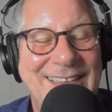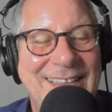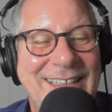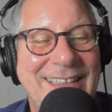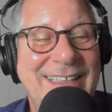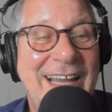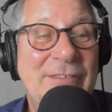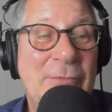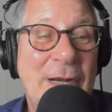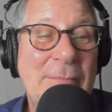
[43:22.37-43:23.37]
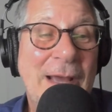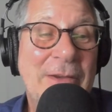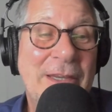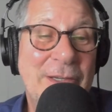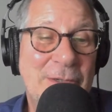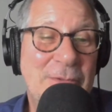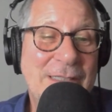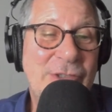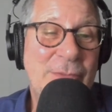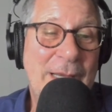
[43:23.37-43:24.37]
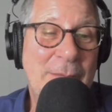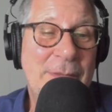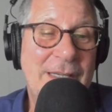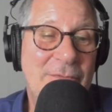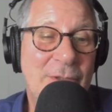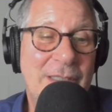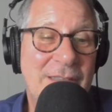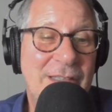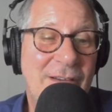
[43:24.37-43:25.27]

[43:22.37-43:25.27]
And David, what about you? What's your pet peeve working with